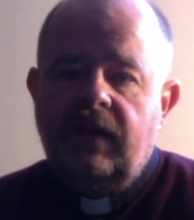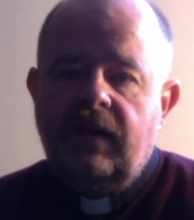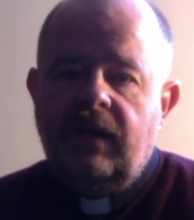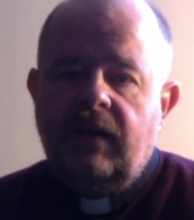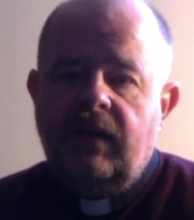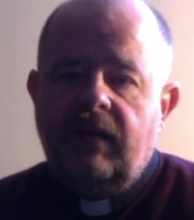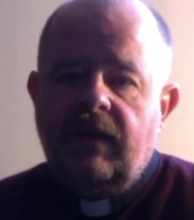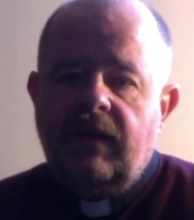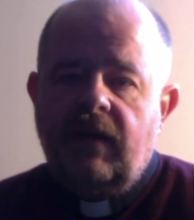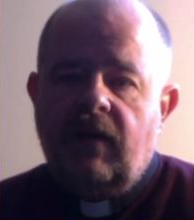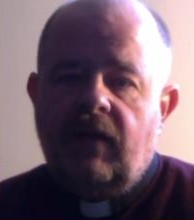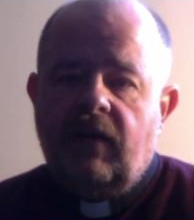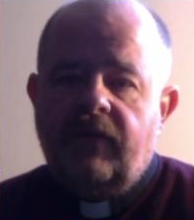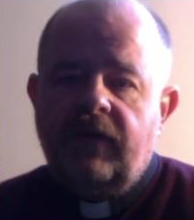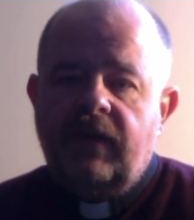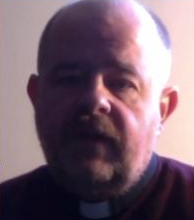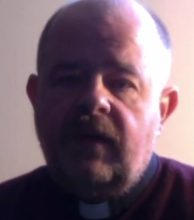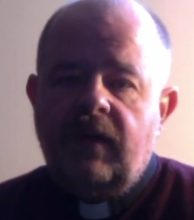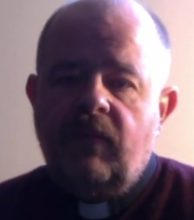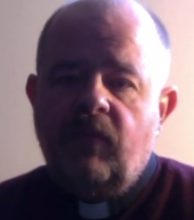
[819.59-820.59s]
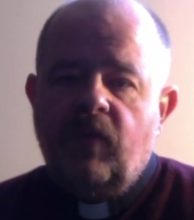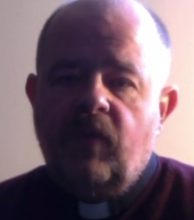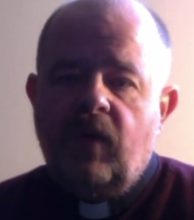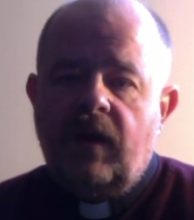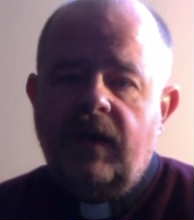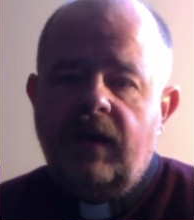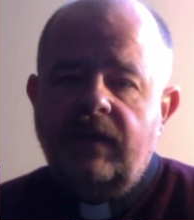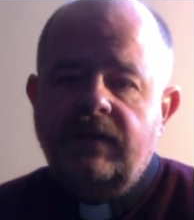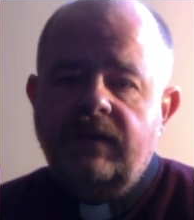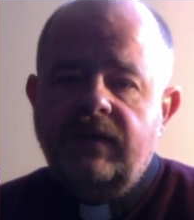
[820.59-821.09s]
they offered him
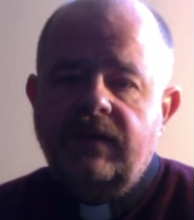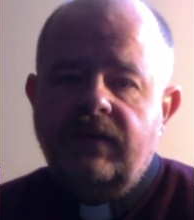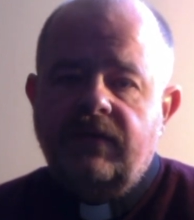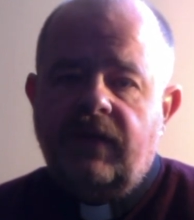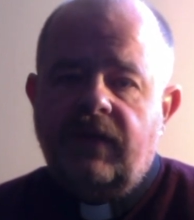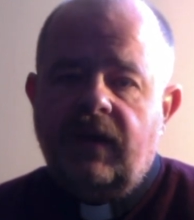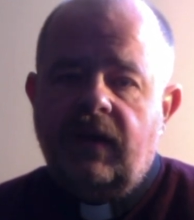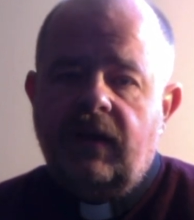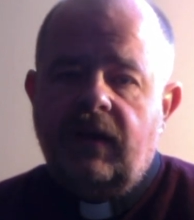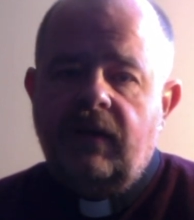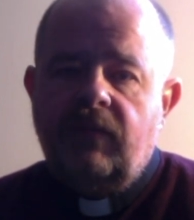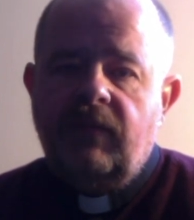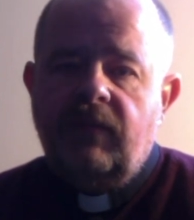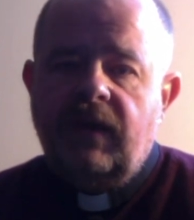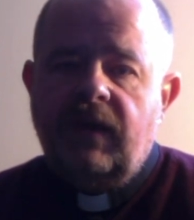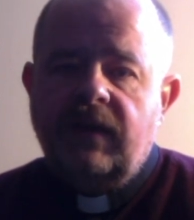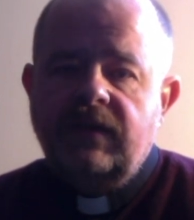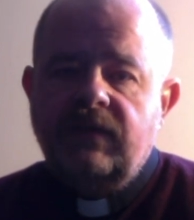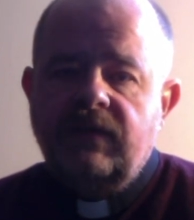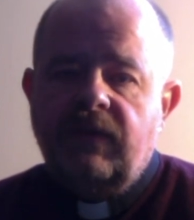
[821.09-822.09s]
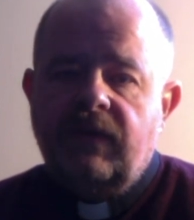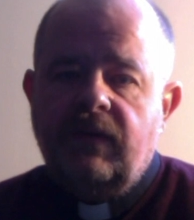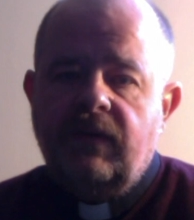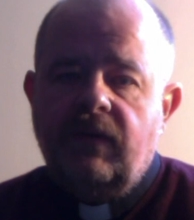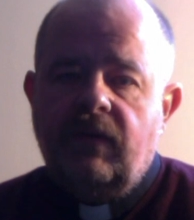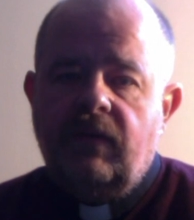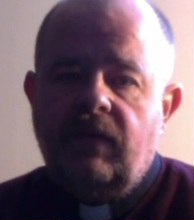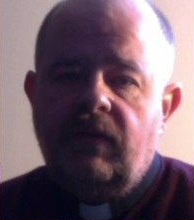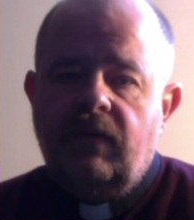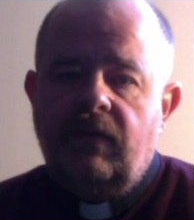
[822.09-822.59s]
wine to drink mixed with
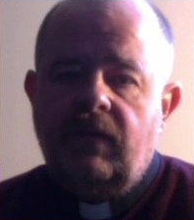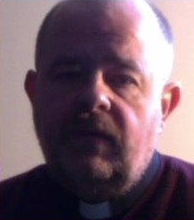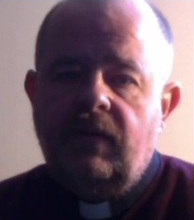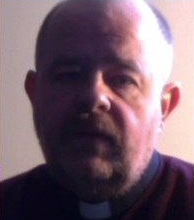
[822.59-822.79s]
gall.